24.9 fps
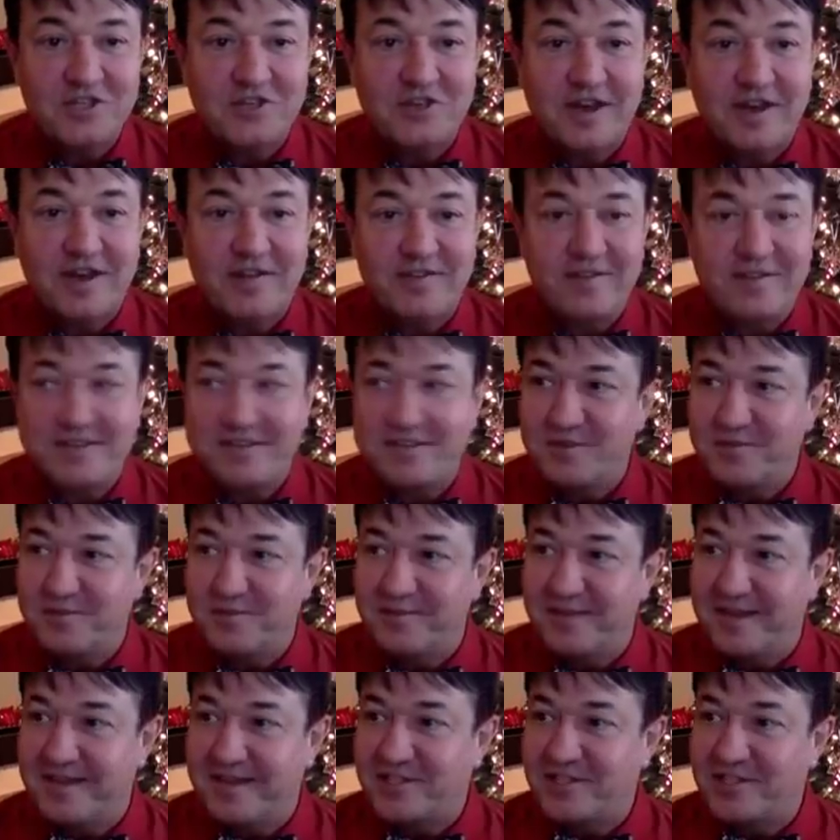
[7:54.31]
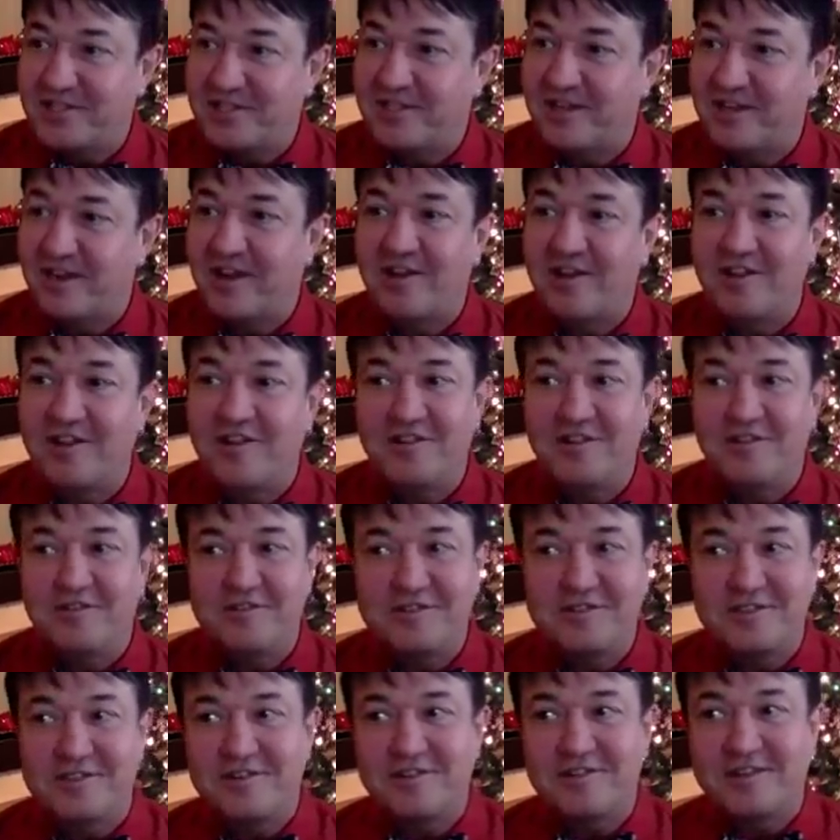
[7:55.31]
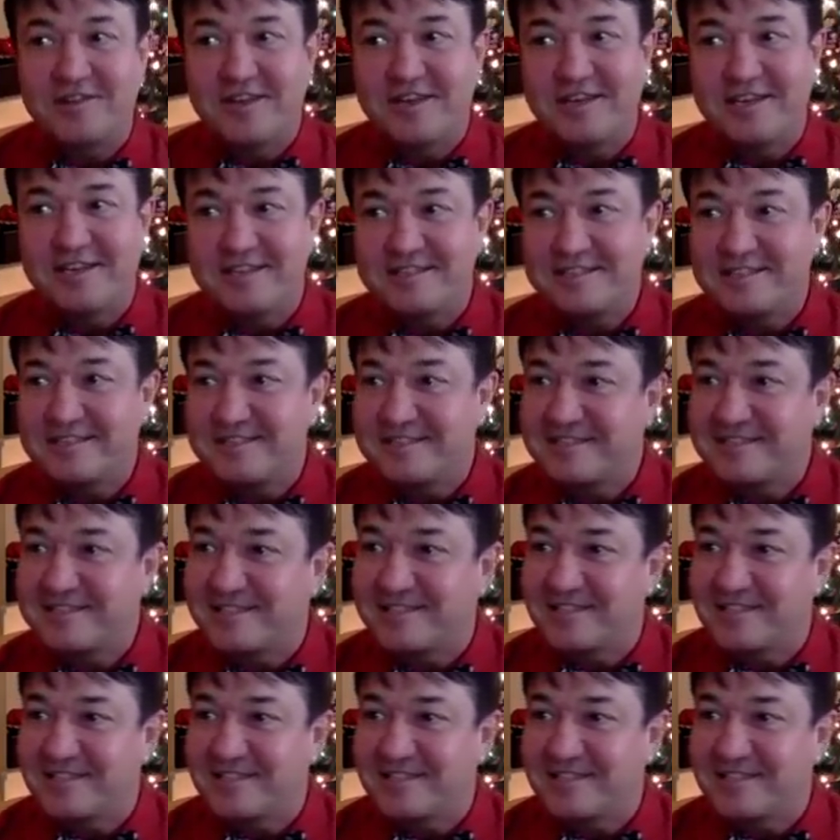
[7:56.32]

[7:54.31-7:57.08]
traveling too much, all of those little things.